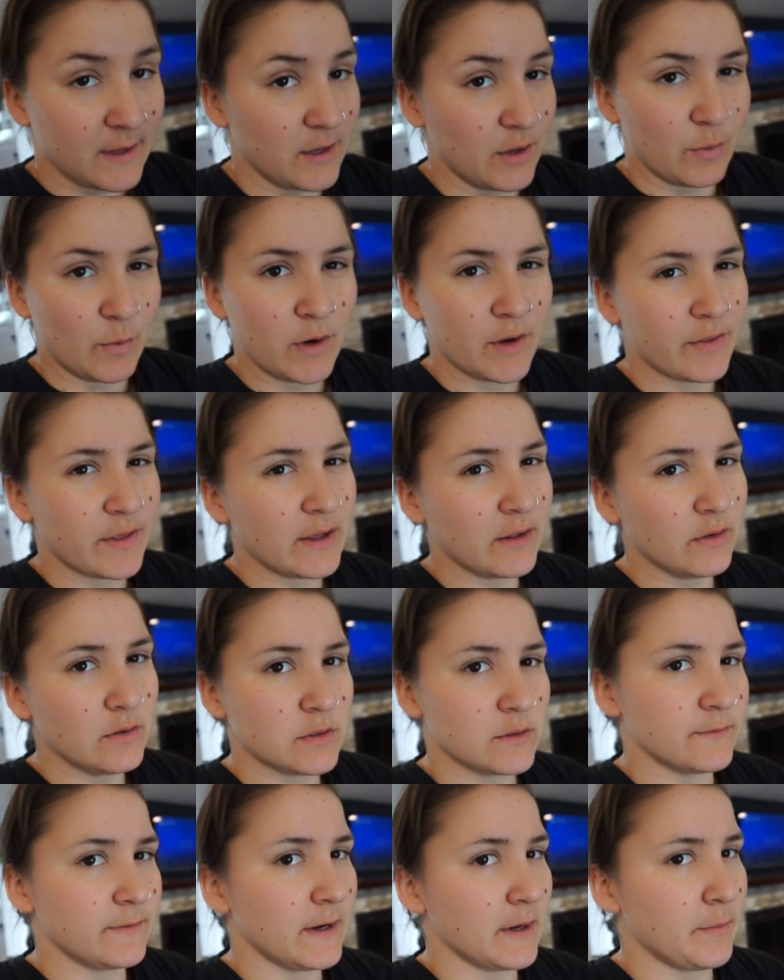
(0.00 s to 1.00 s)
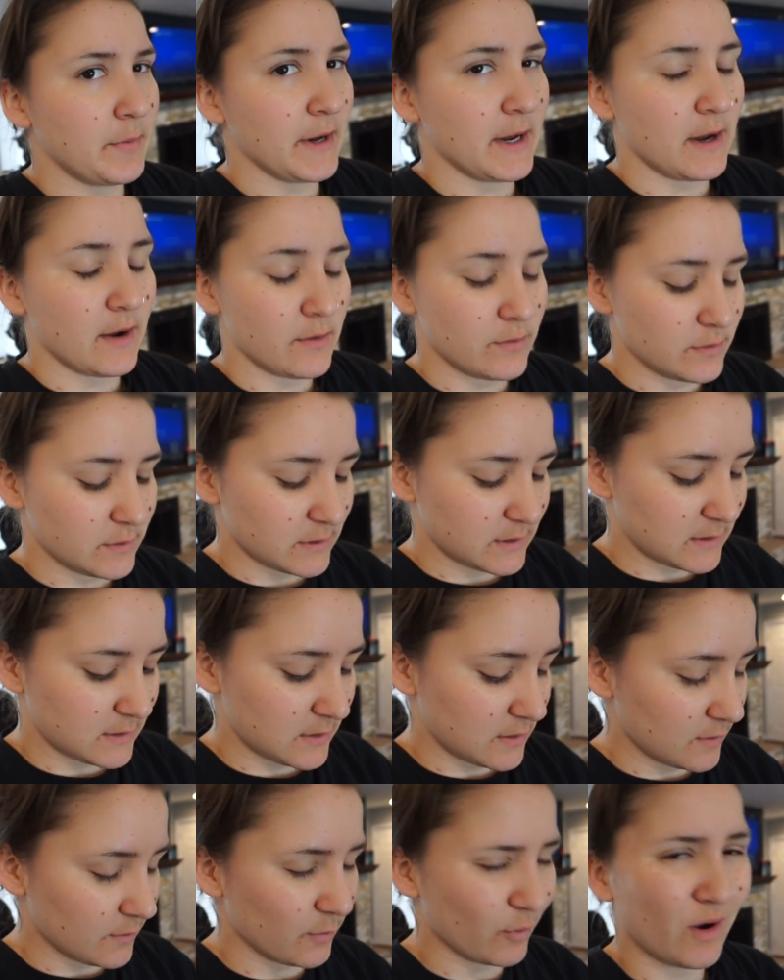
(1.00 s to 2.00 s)
you wouldn't think losing five
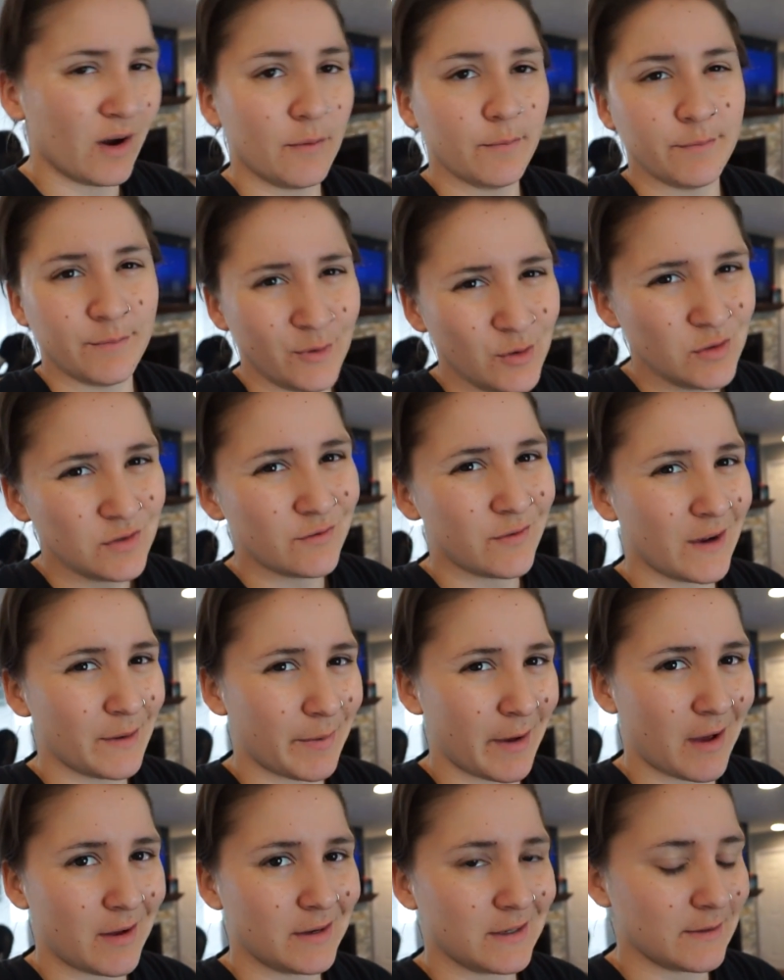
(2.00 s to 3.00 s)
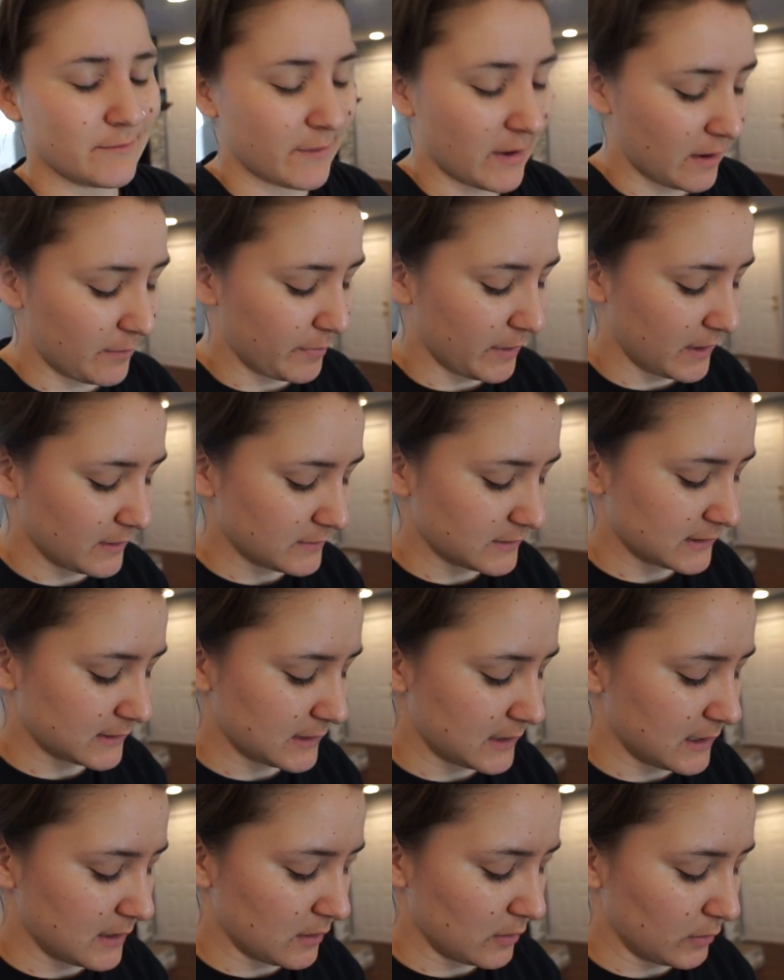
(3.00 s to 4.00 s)
pounds, well, losing five pounds, five pounds
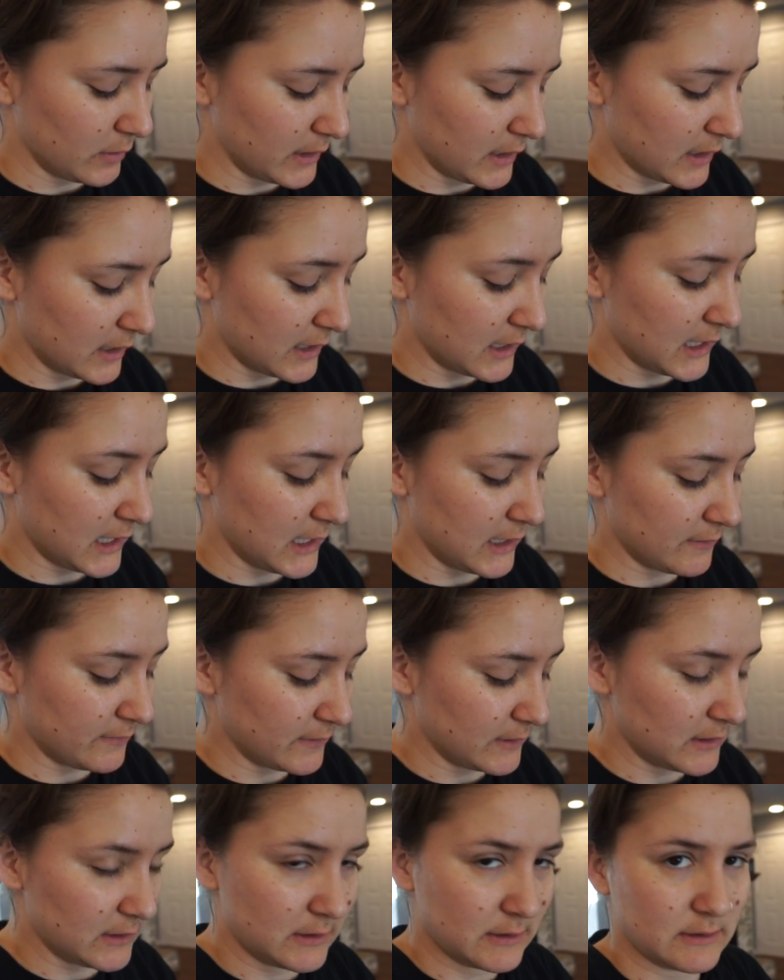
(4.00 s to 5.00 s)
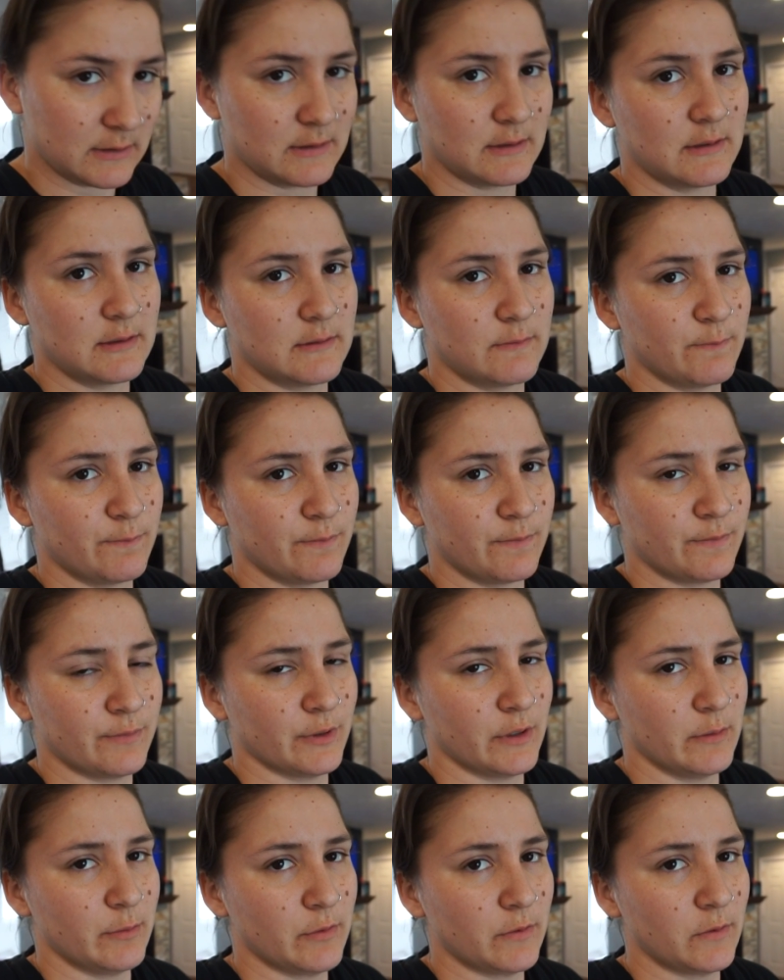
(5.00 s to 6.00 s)
in a week and a half is
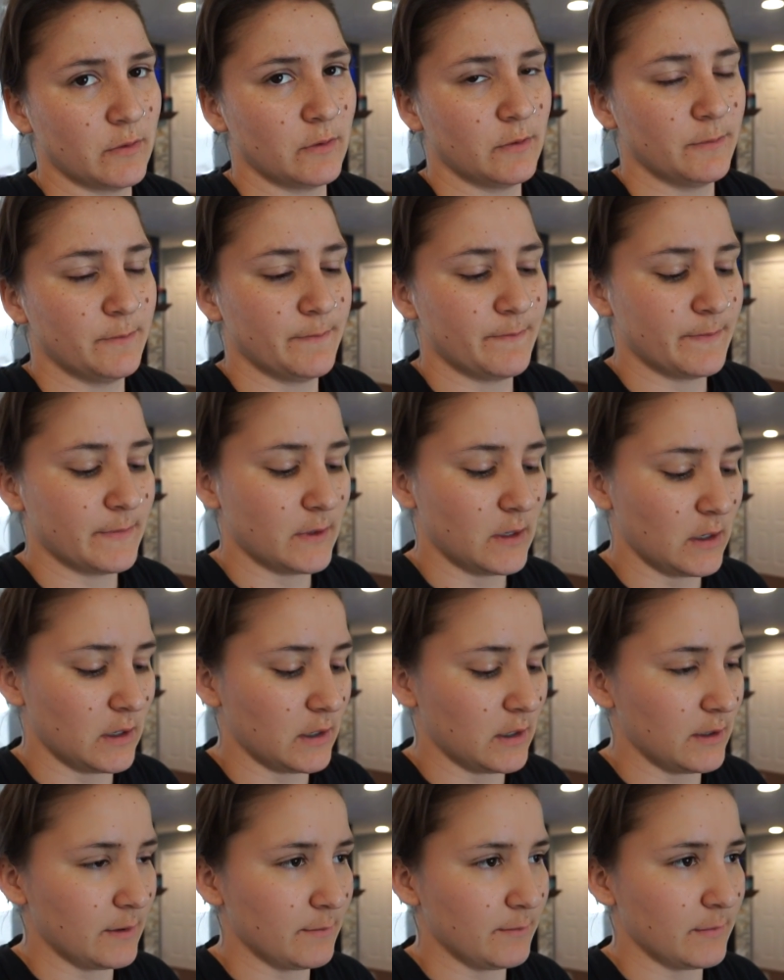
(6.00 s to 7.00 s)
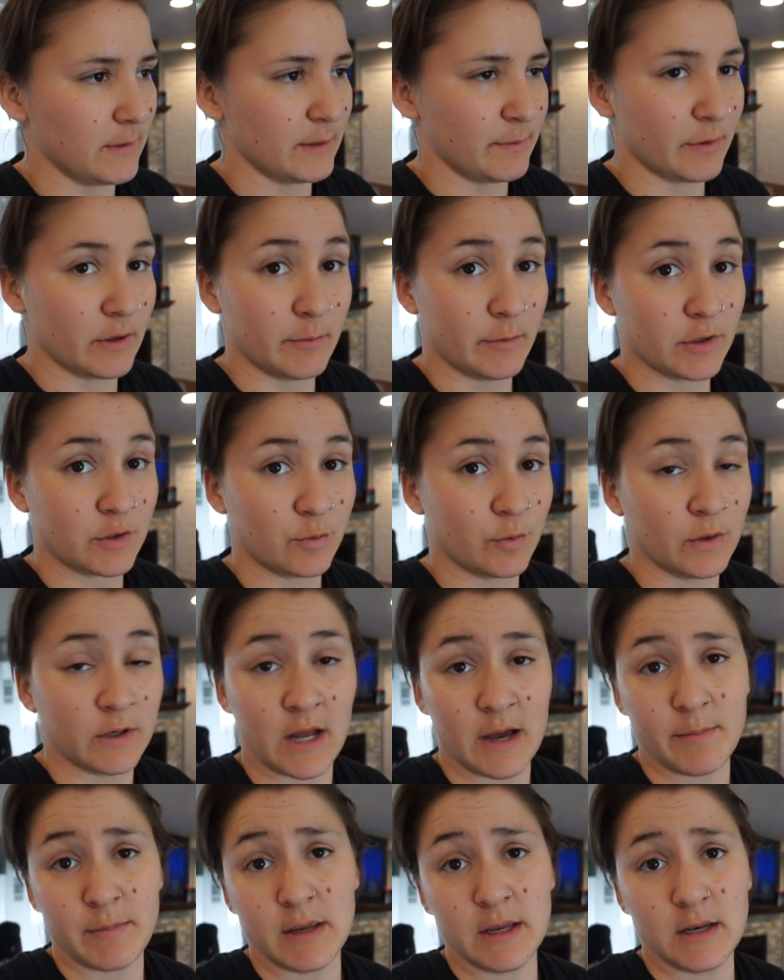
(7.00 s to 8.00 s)
pretty brutal. Um, I pretty much would
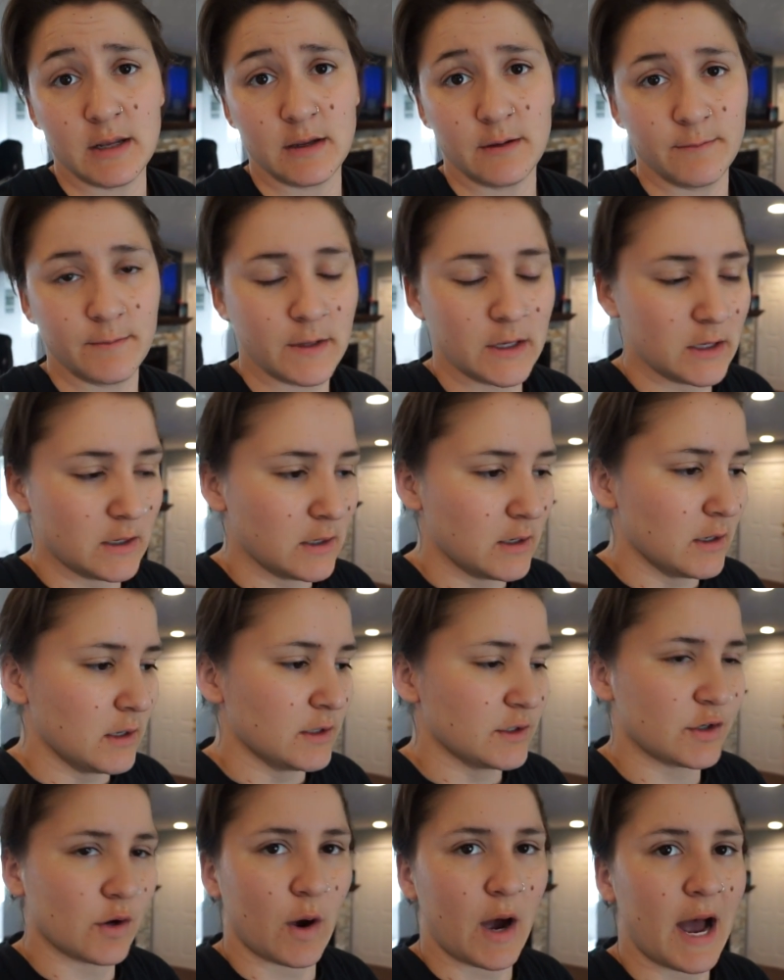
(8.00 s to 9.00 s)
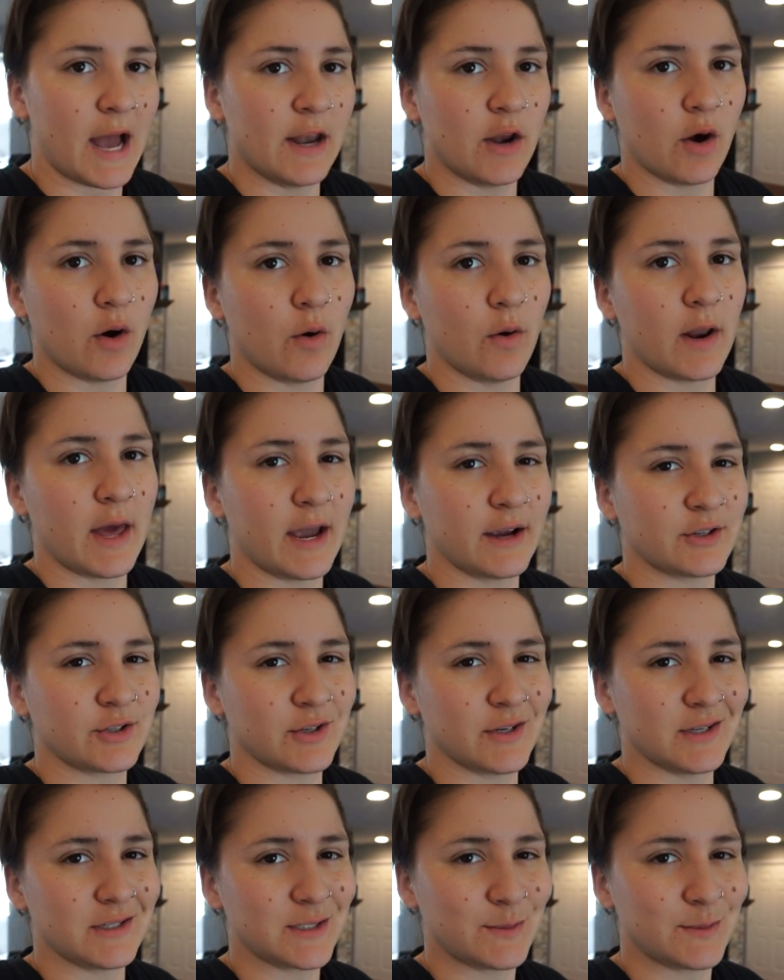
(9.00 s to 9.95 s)
not be eating. So I don't actually